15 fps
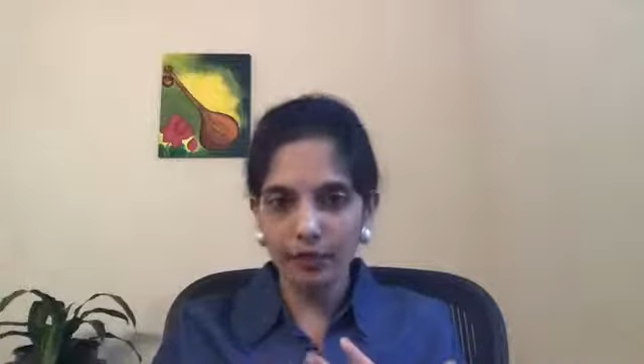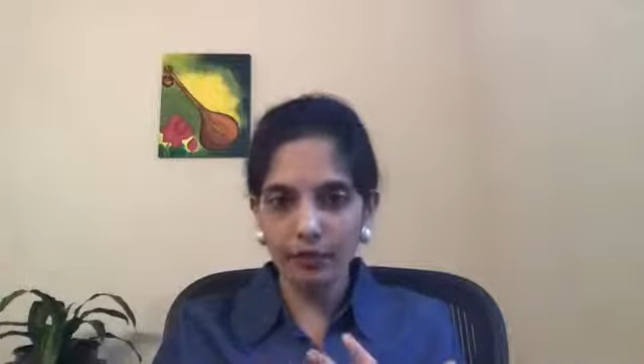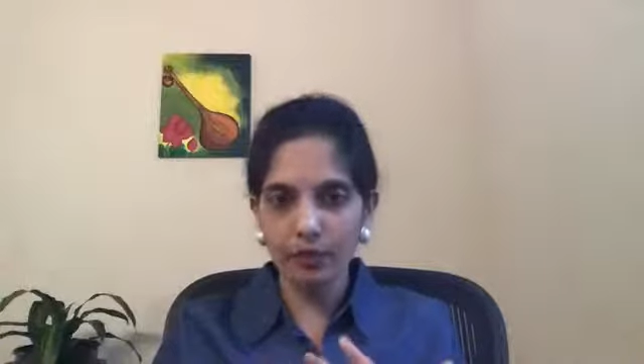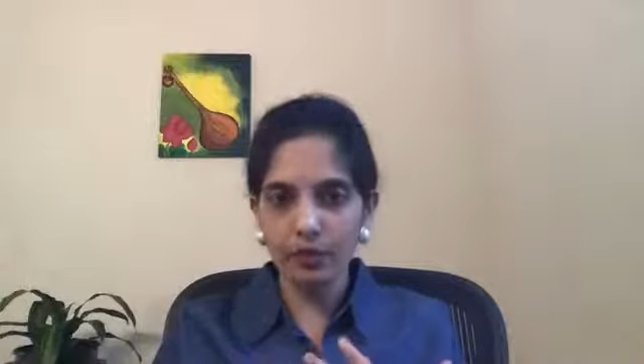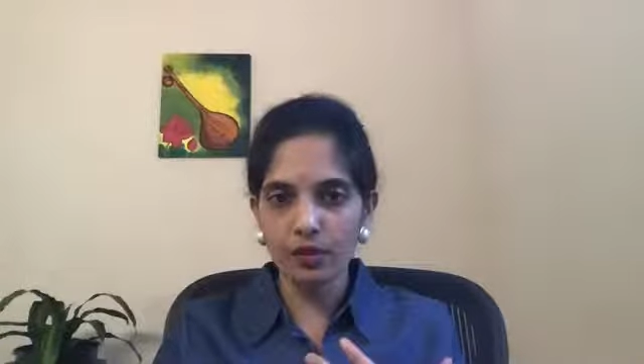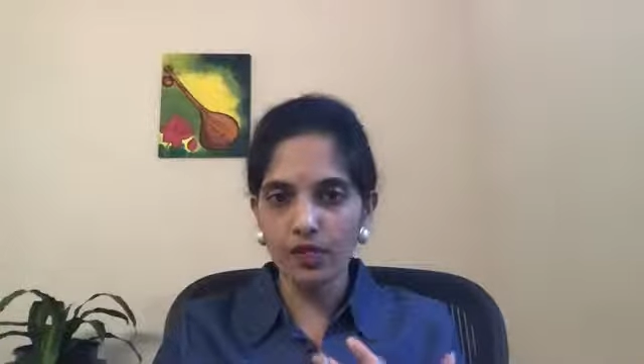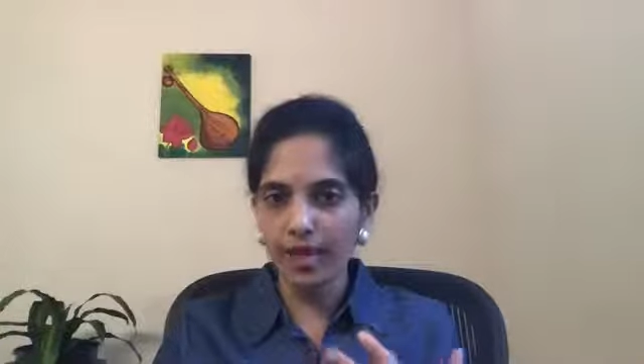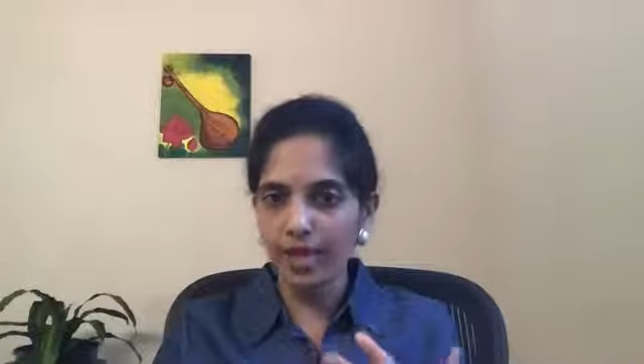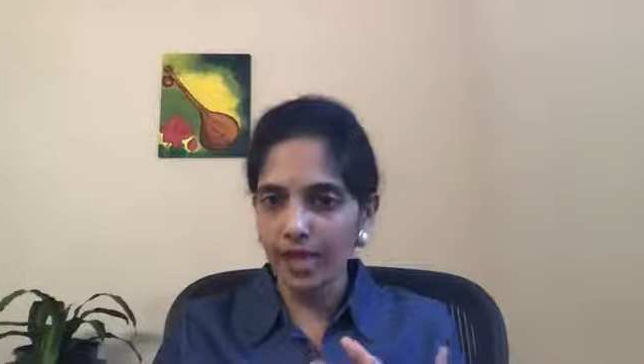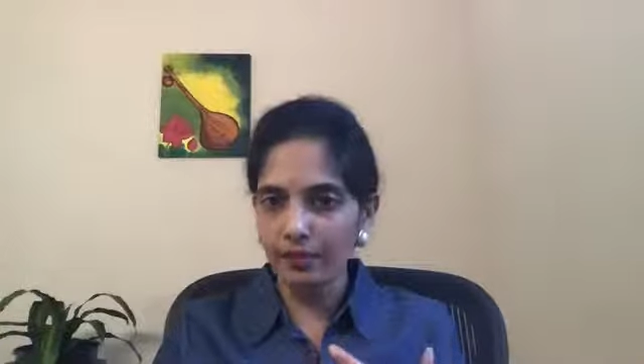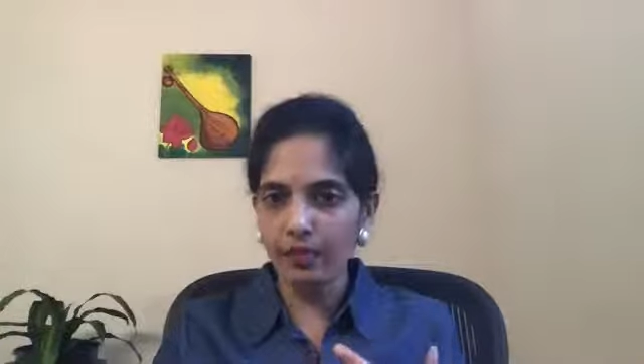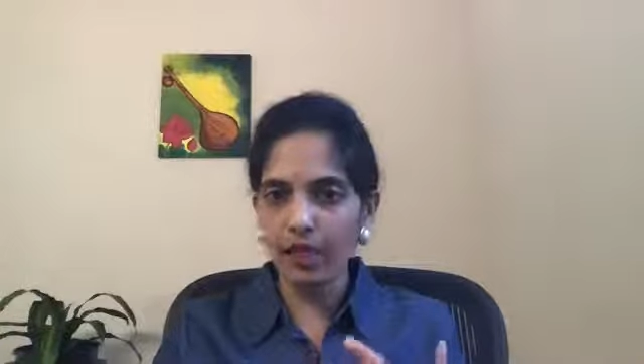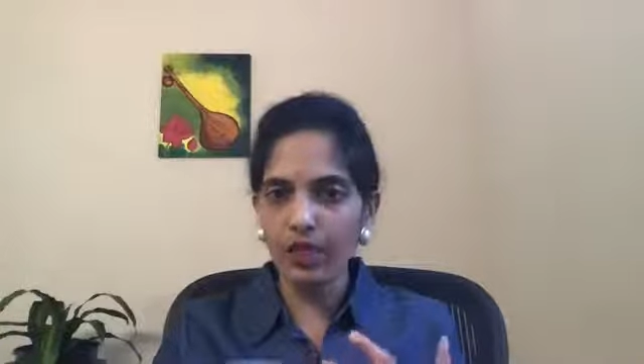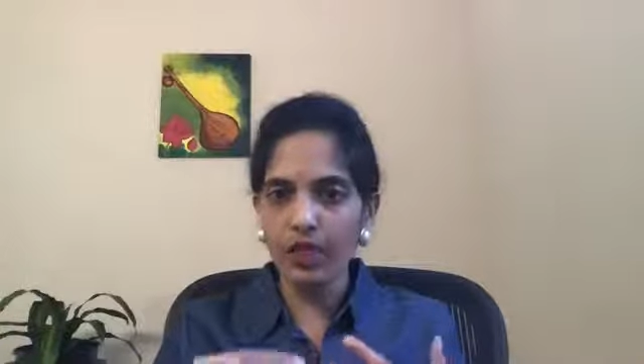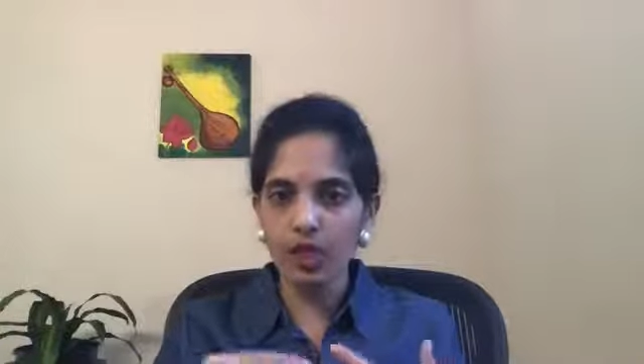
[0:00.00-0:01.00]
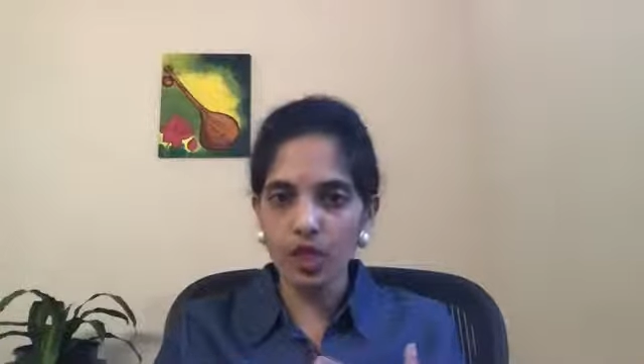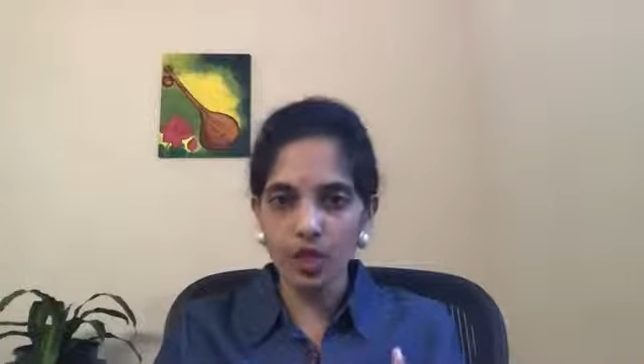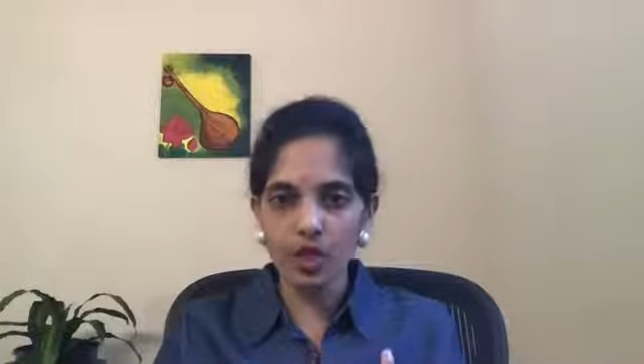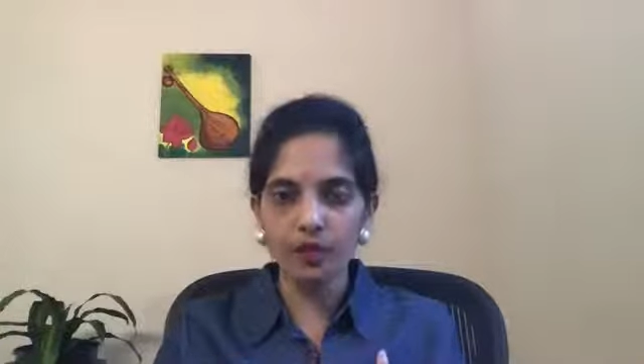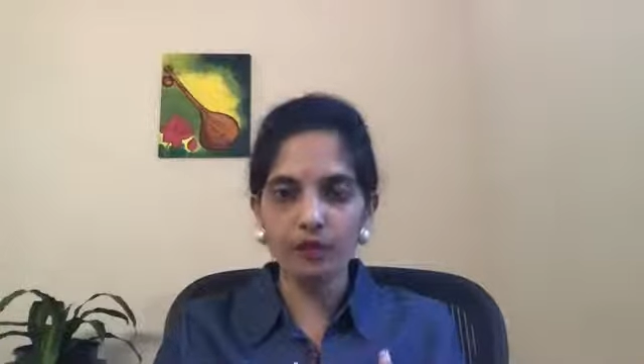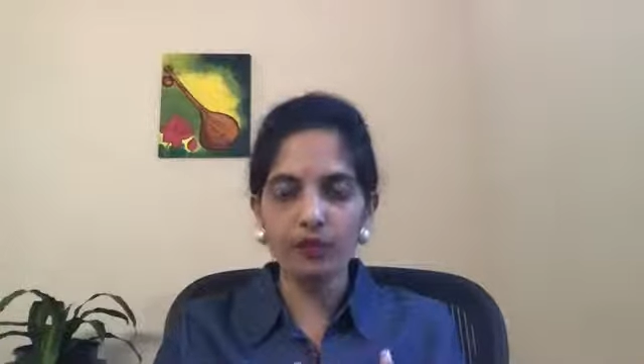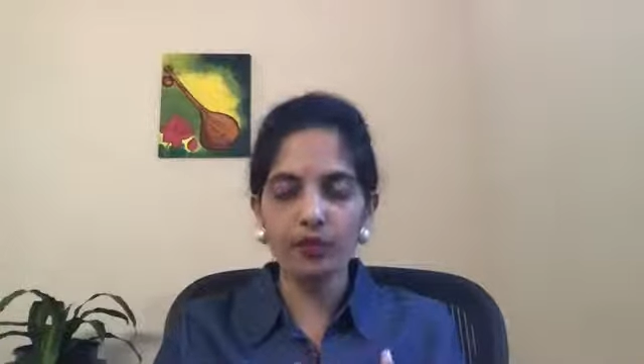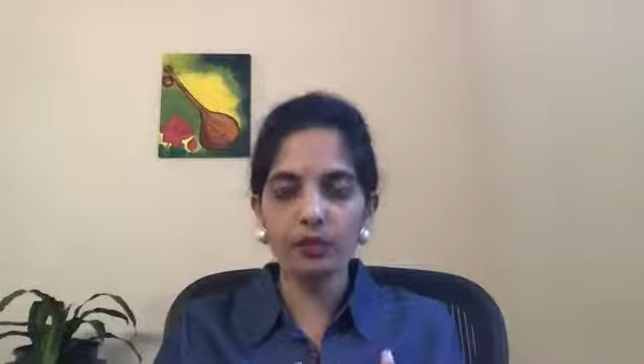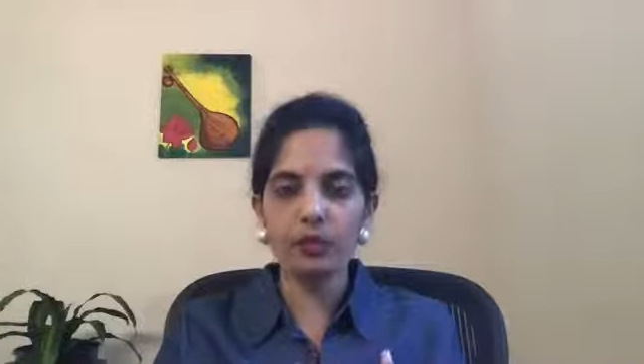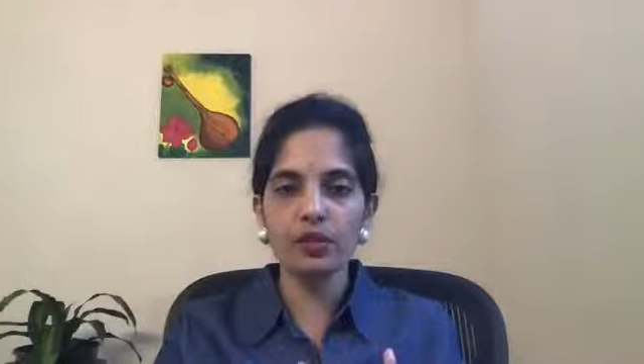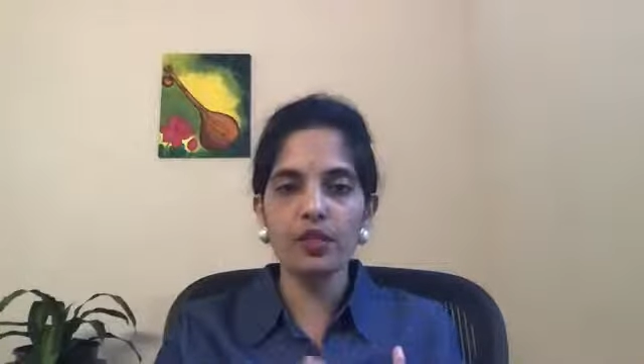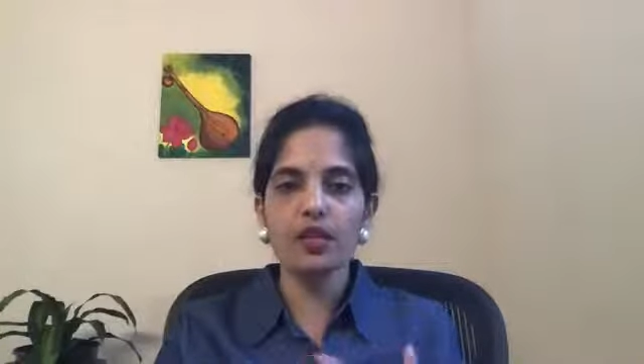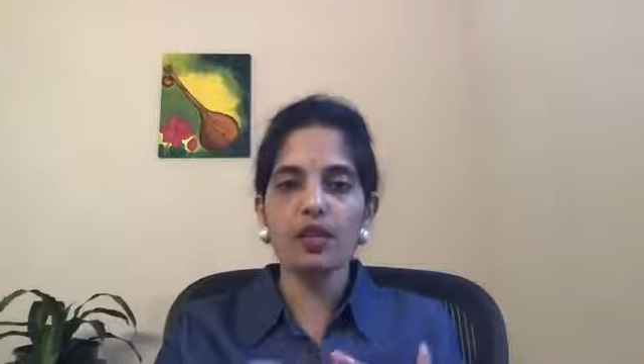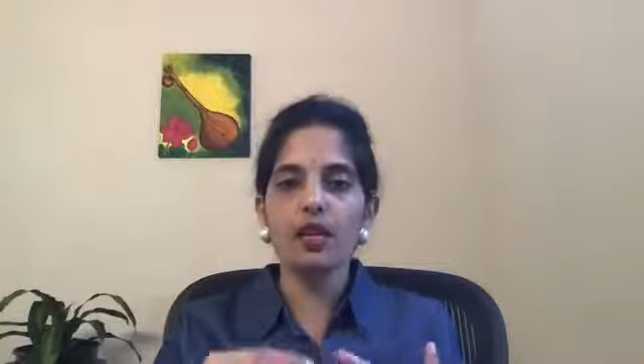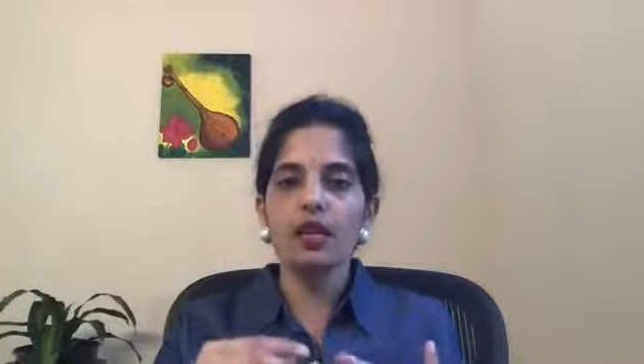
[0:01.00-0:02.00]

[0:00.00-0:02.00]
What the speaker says: foods, heavy junk foods